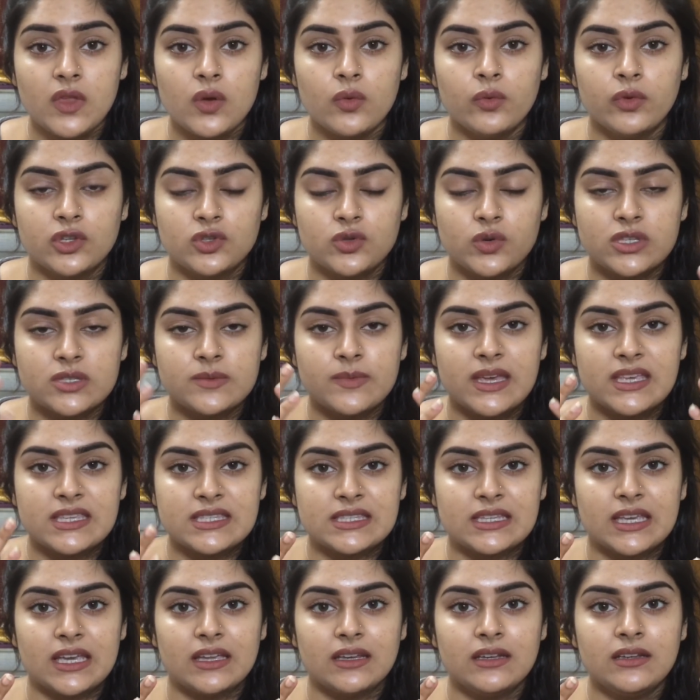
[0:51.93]
which was my
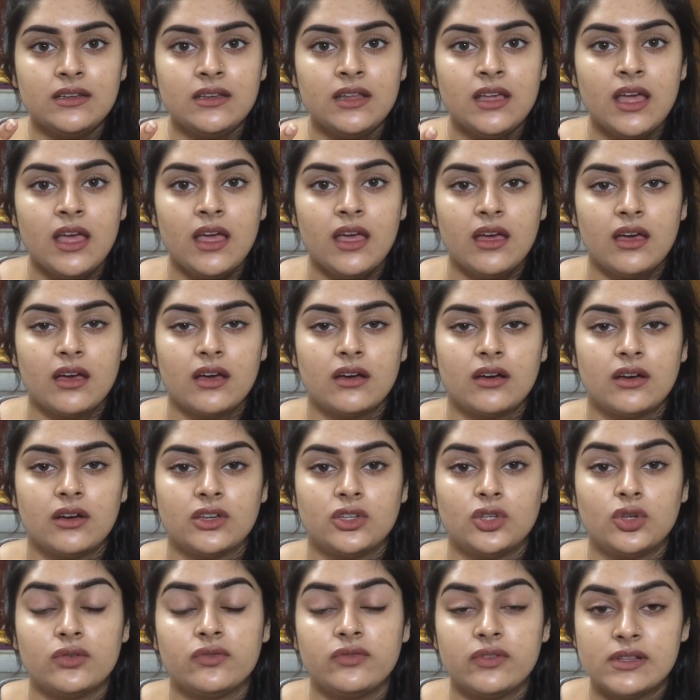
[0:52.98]
skin.
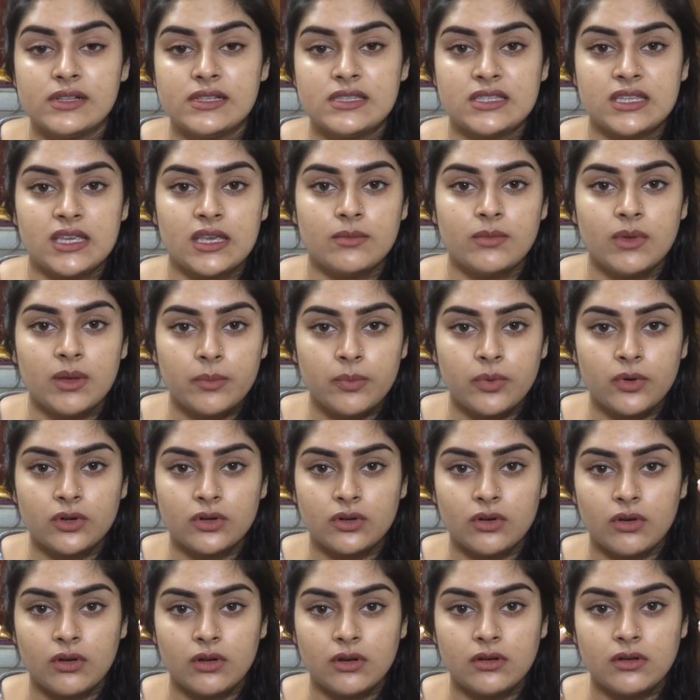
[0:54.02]
You will see me put
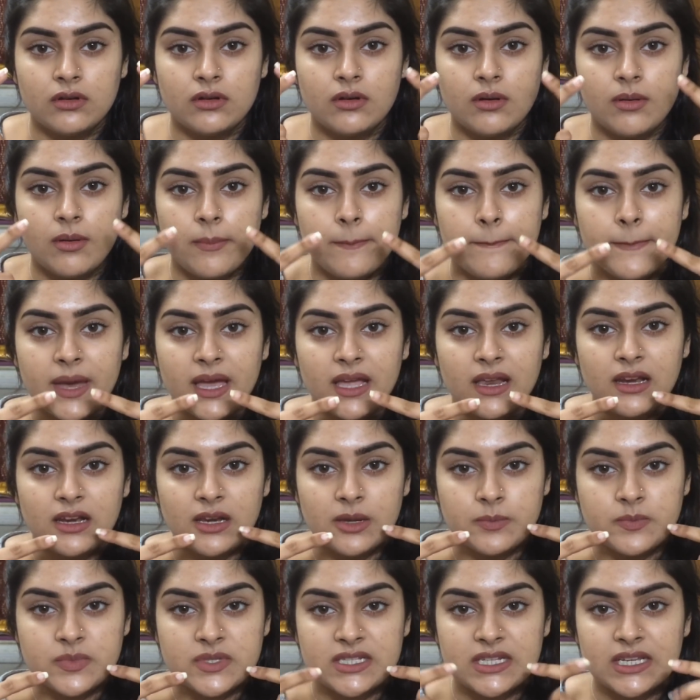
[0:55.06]
on my
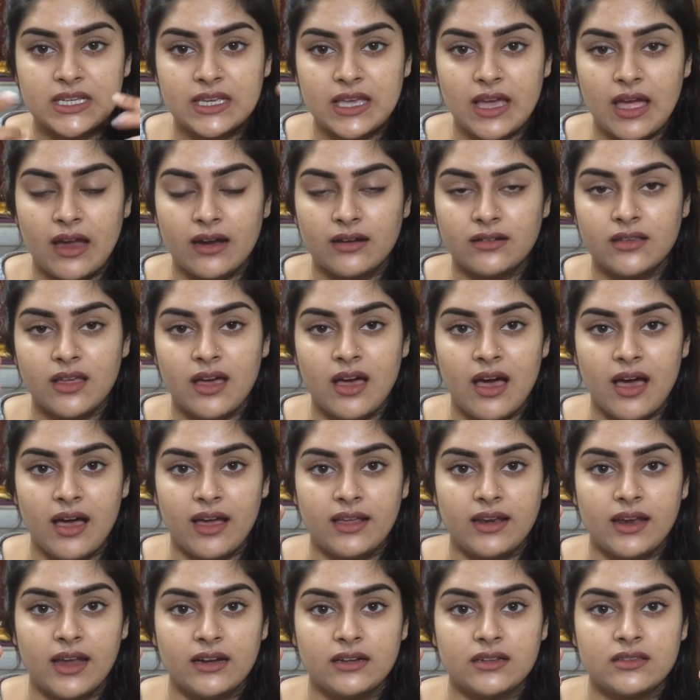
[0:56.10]
lipstick and the
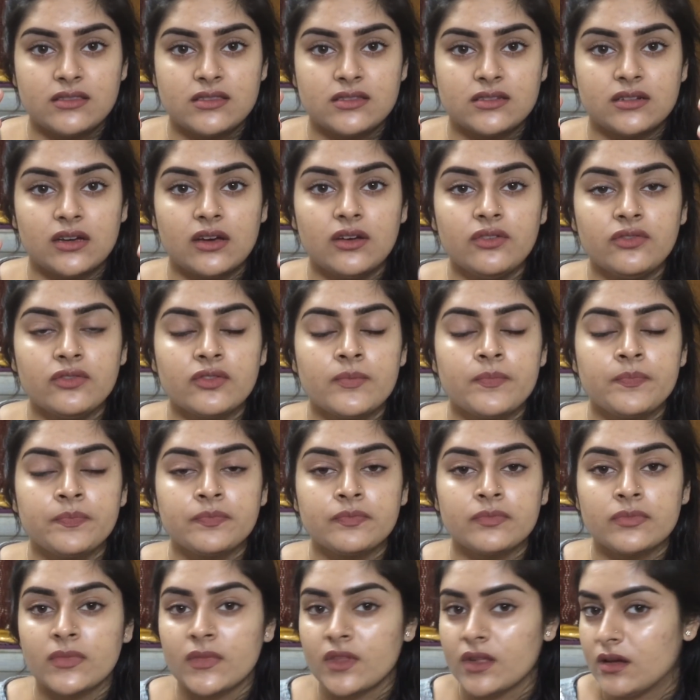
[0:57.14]
highlight and stuff,
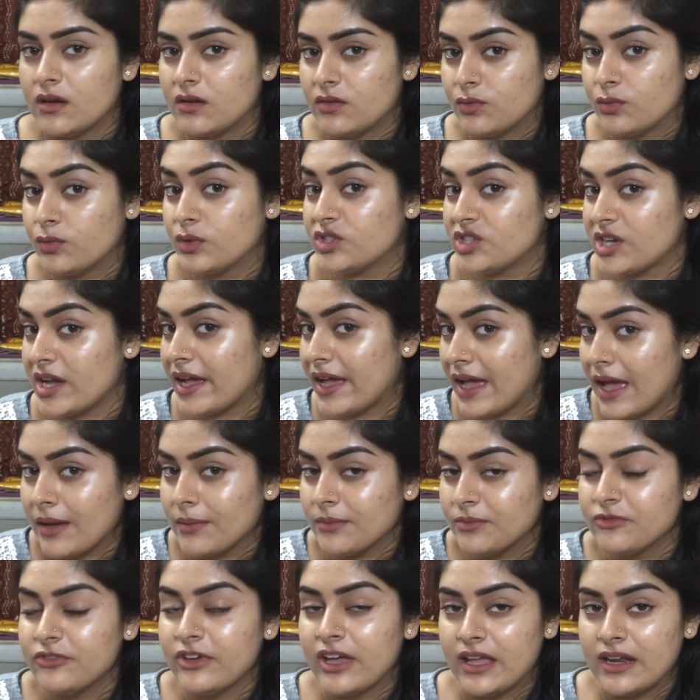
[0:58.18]
which I
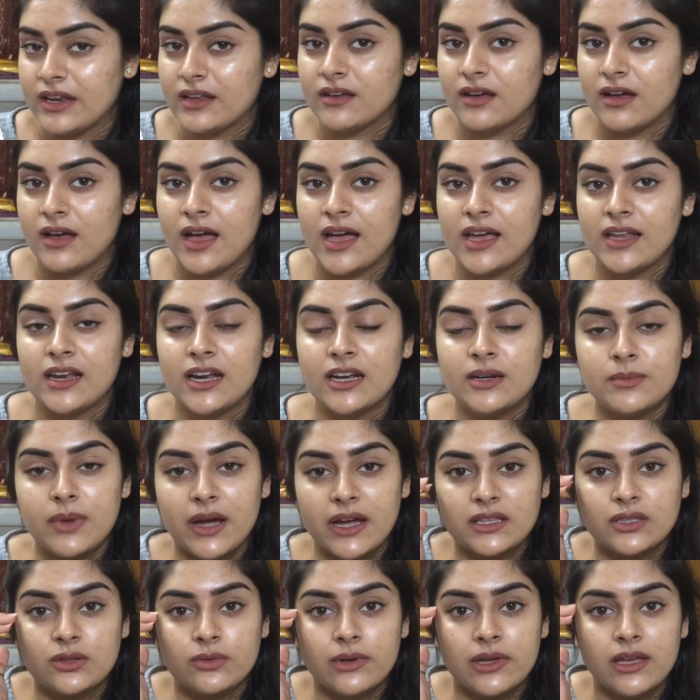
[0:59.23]
am wearing a highlight
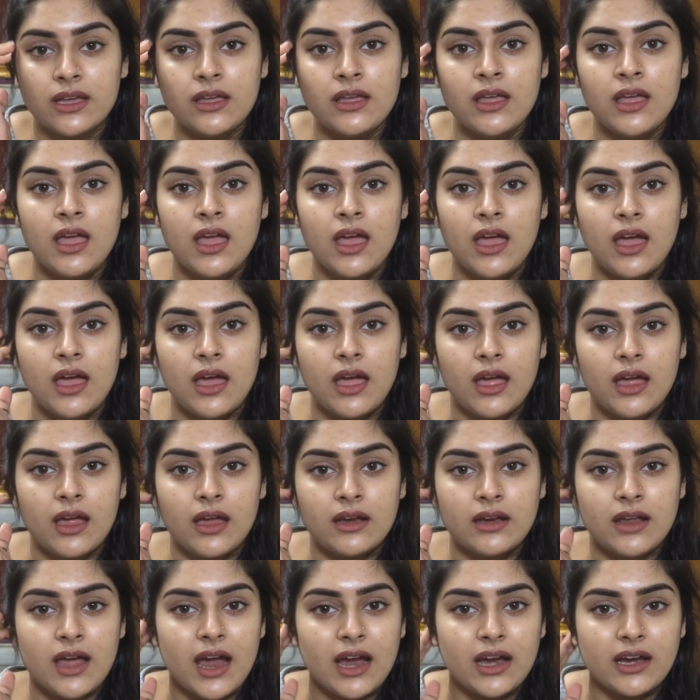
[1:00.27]
by the way.
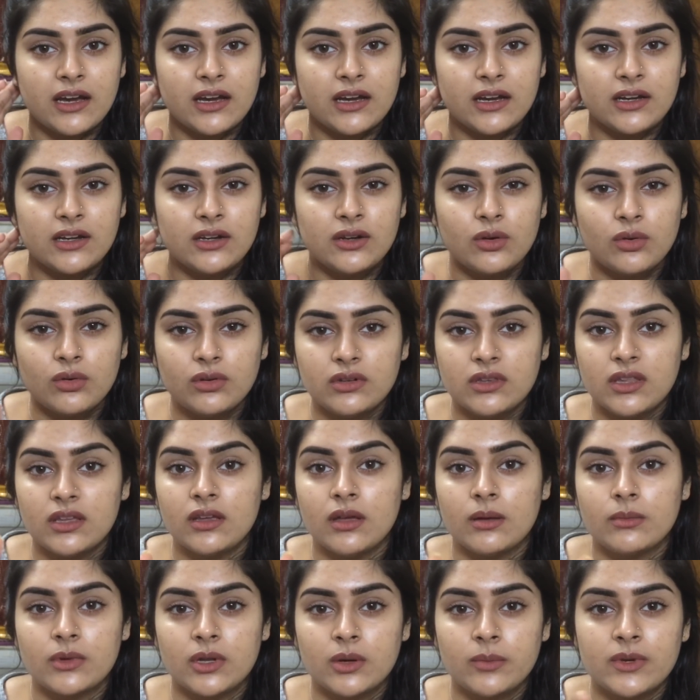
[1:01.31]
And I don't think
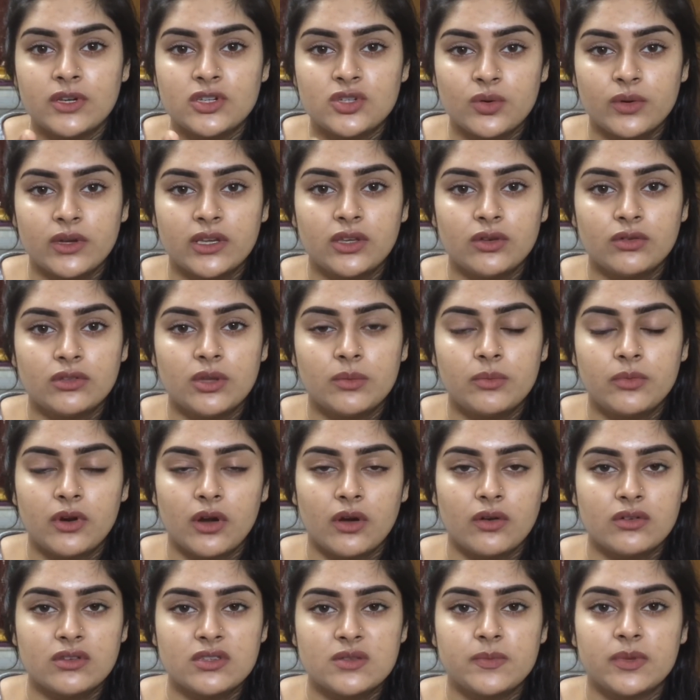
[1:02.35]
I'm going to be showing you the
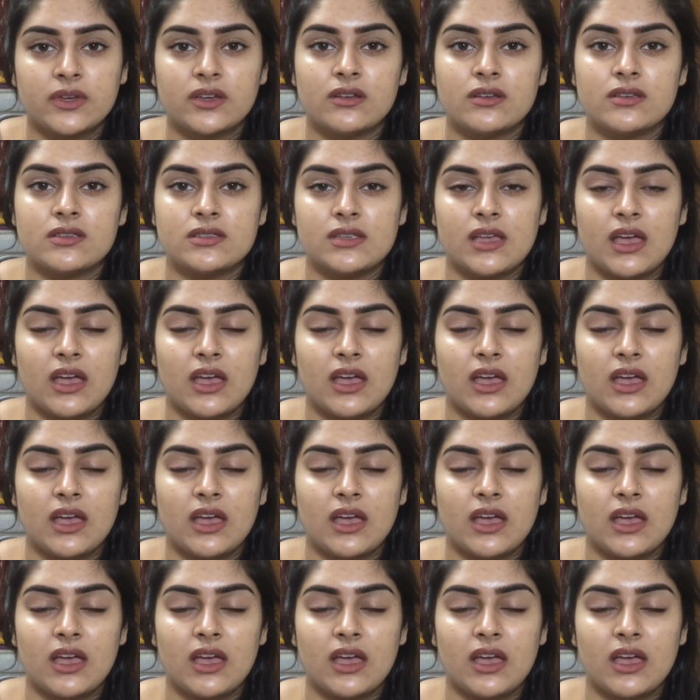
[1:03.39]
brows because